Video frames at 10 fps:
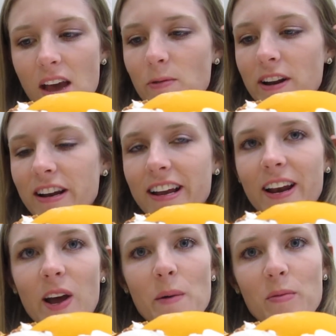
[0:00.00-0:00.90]
I wanted to
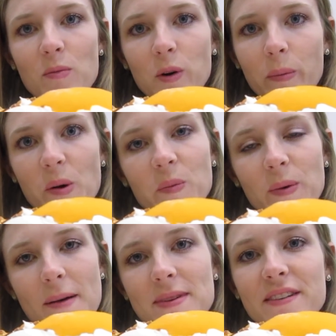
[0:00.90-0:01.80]
get a couple more, but
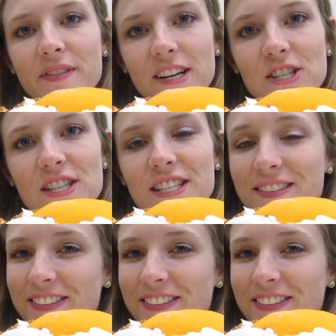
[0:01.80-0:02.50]
I'm gonna finish these